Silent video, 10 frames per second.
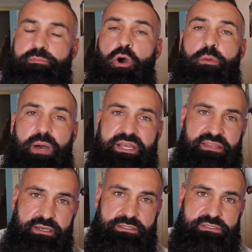ball
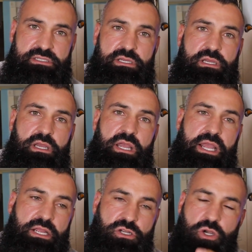pythons,
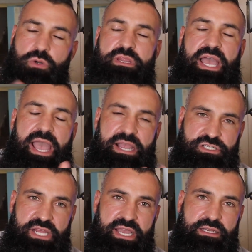go to that
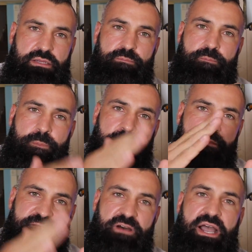hashtag,
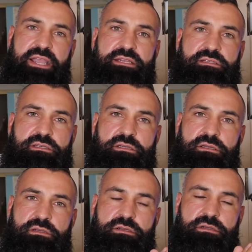find
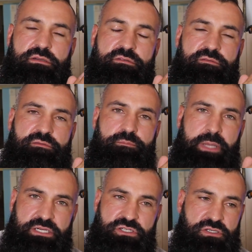
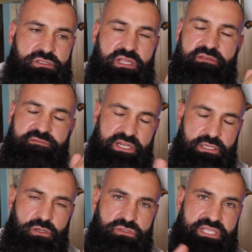pictures and
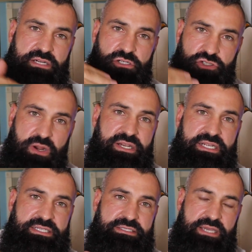videos that are
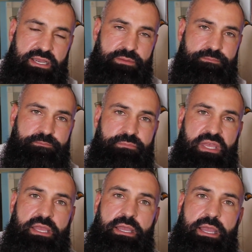trending at the time,
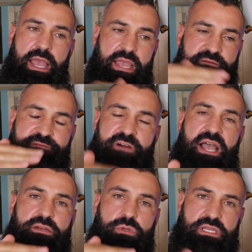and
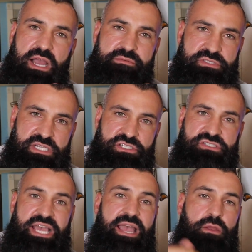find where the
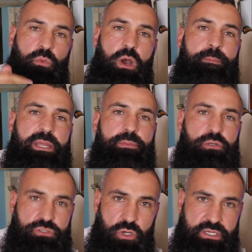conversation's at and what people
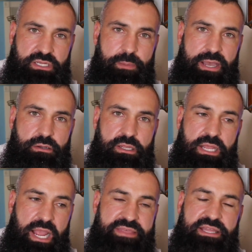are talking about,
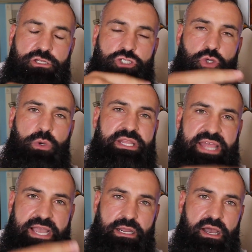and then join
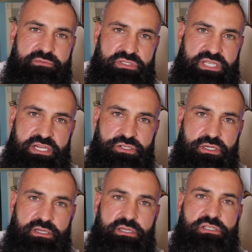that
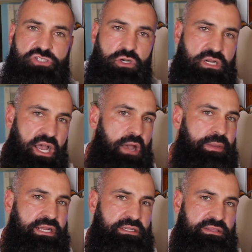conversation. Start
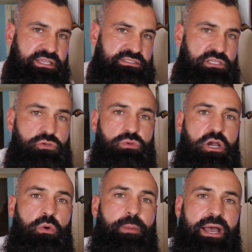commenting on the things that you
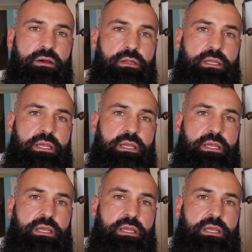know about,